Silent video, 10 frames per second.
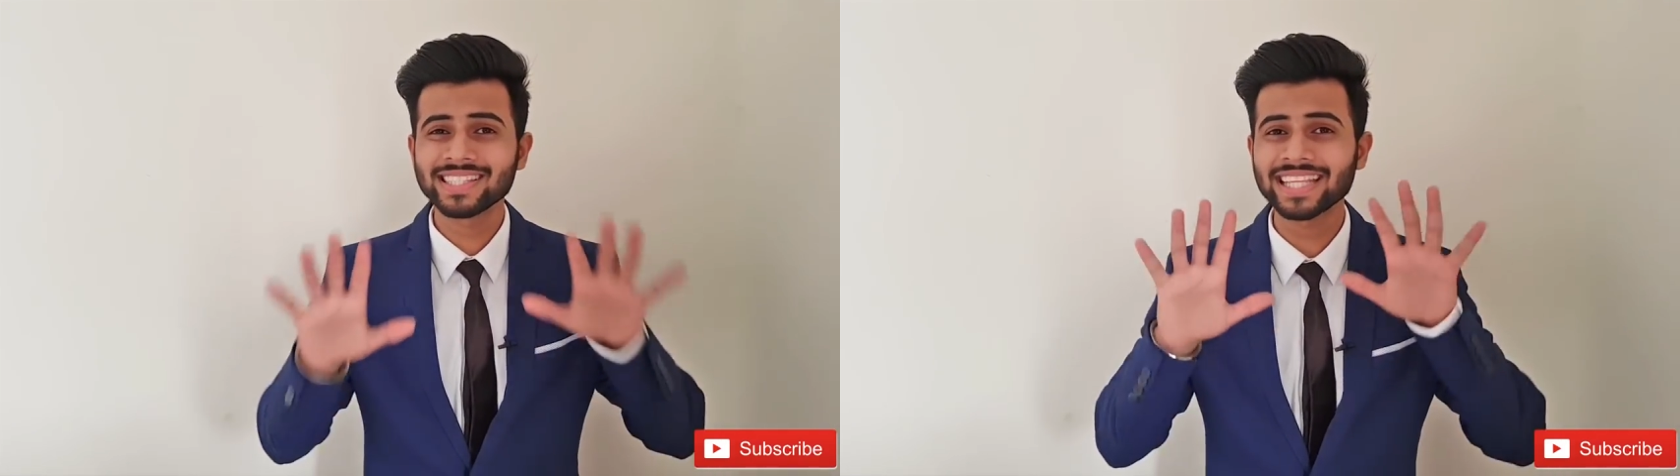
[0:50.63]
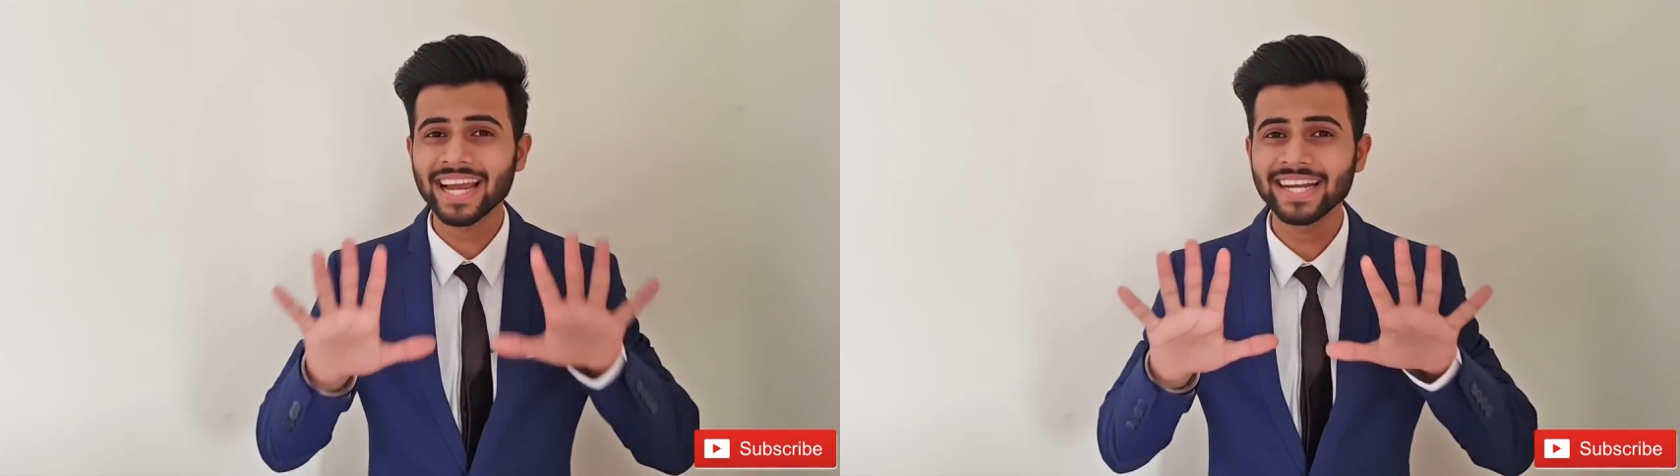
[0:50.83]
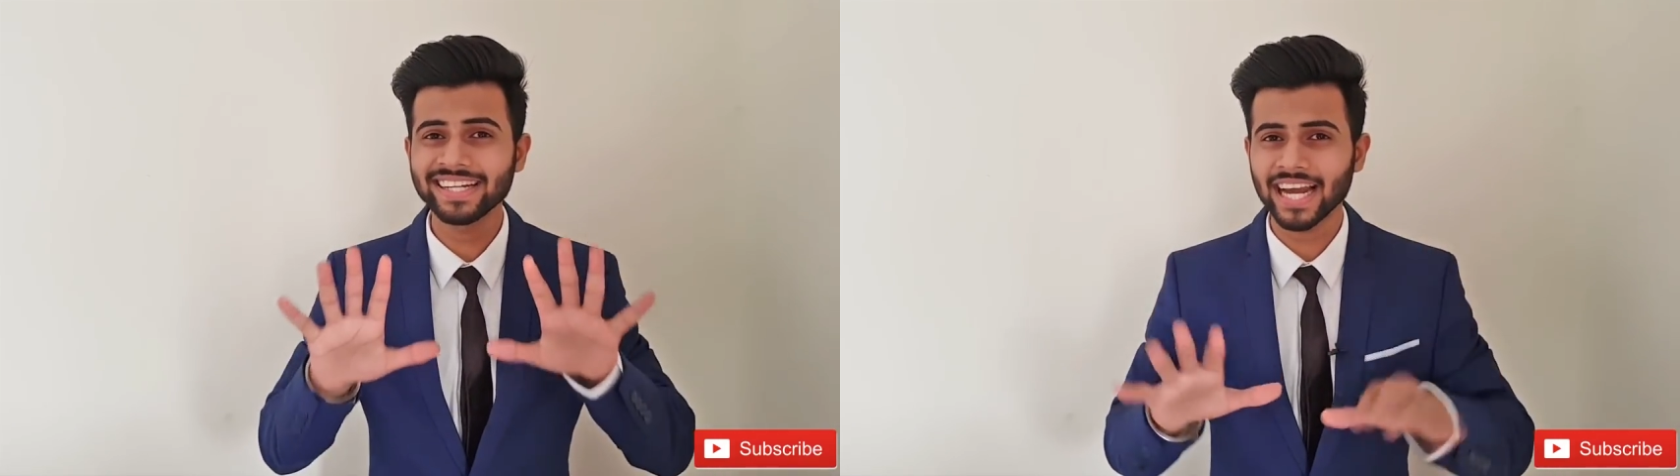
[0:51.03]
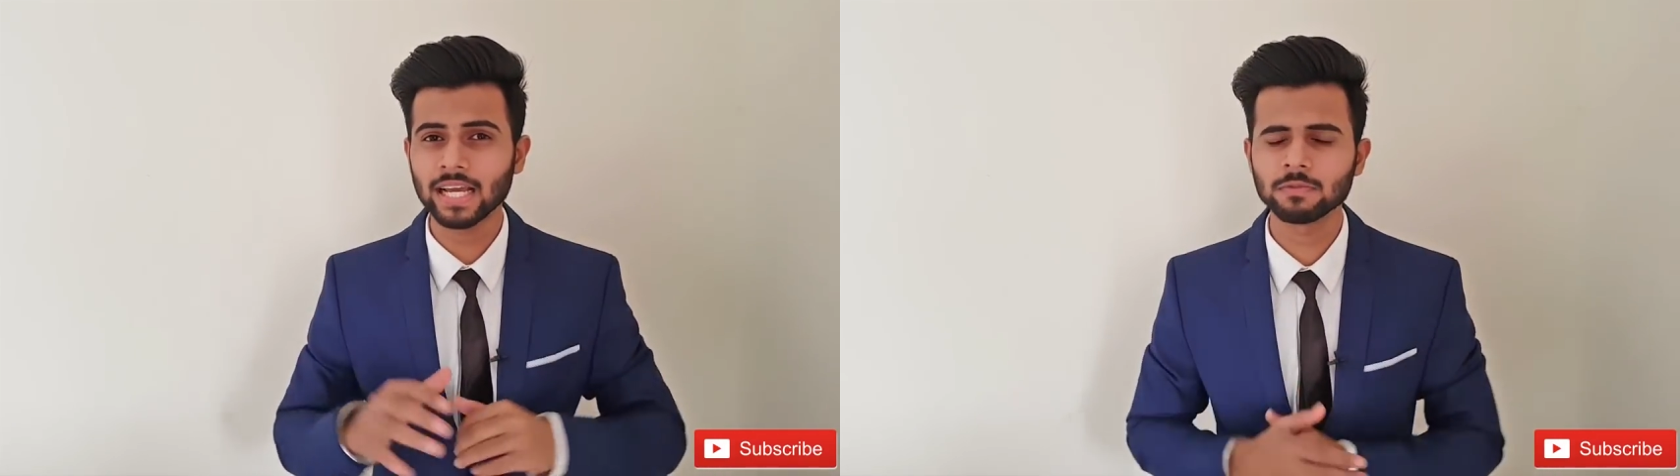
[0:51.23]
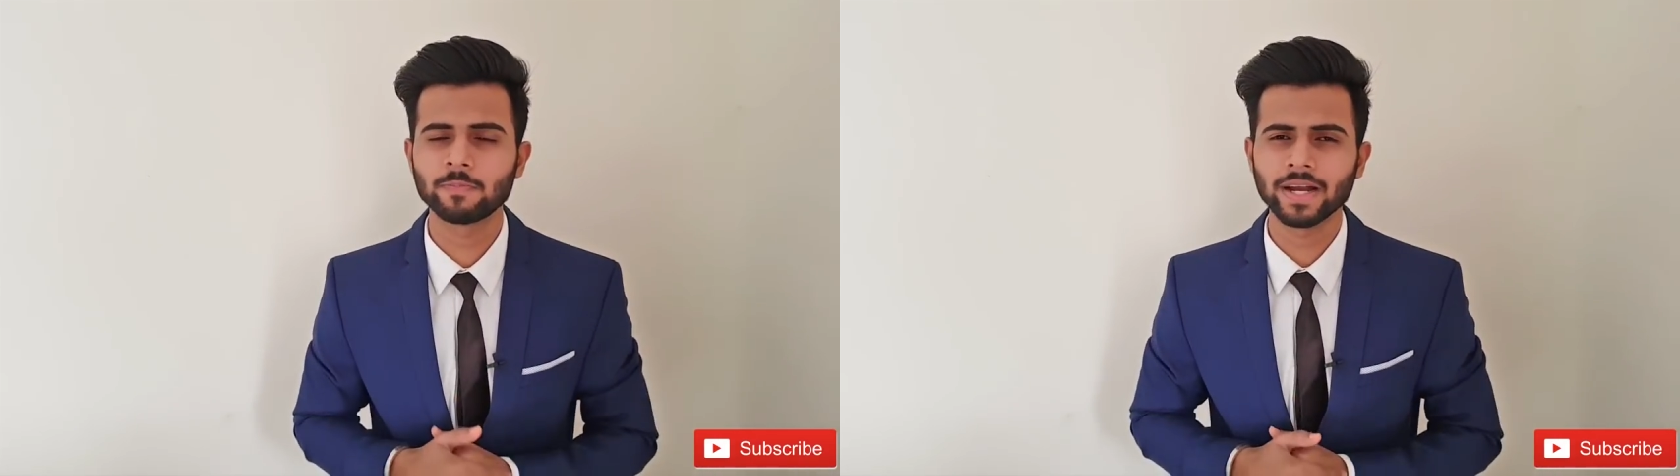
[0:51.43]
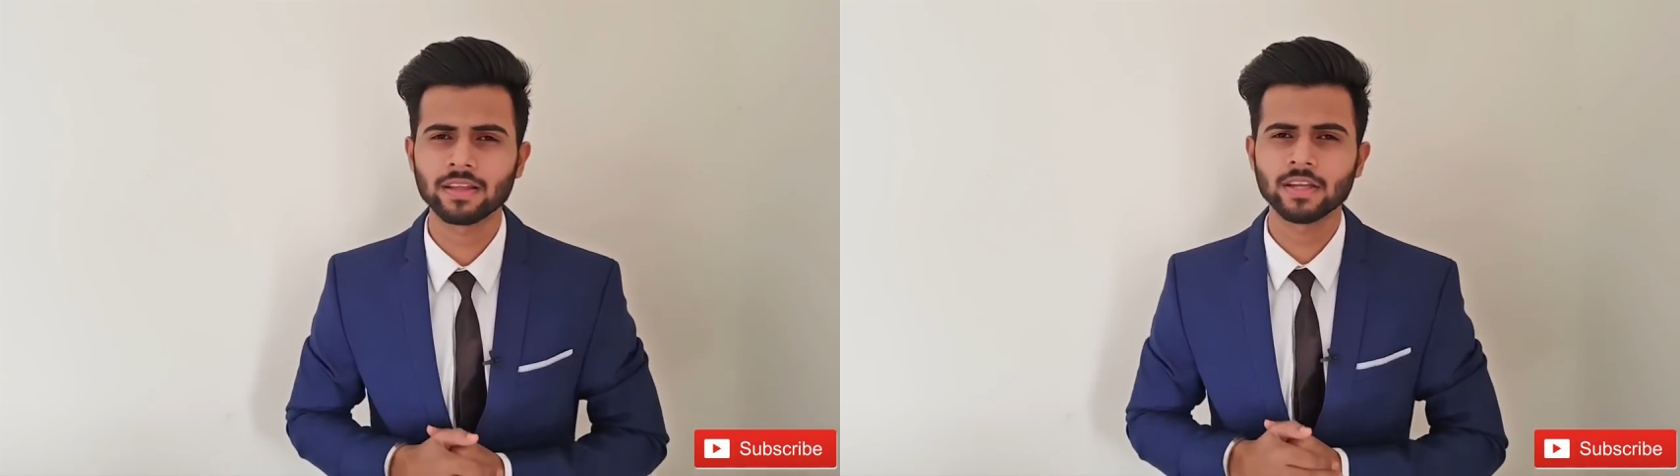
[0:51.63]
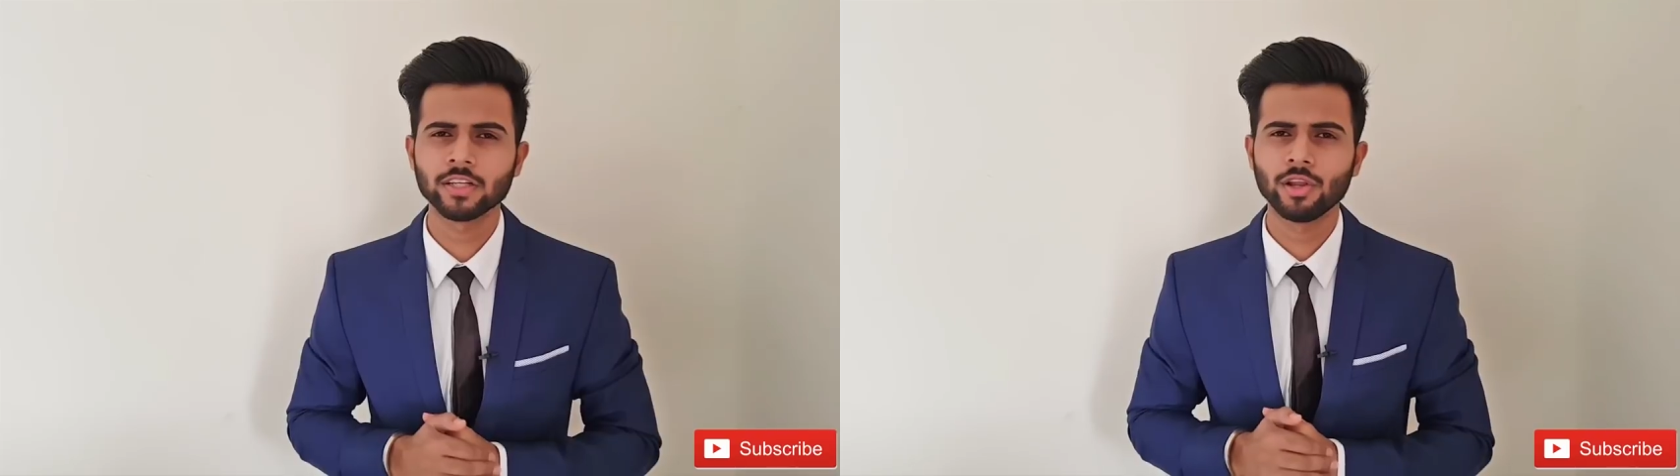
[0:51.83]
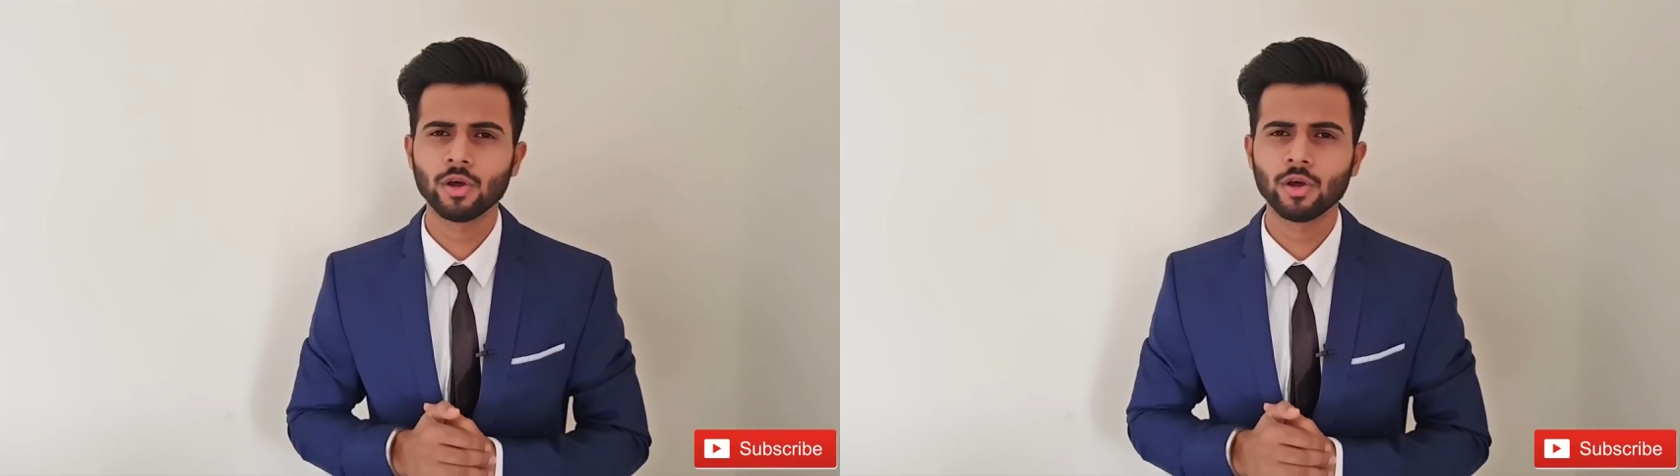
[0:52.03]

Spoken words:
10 times better than you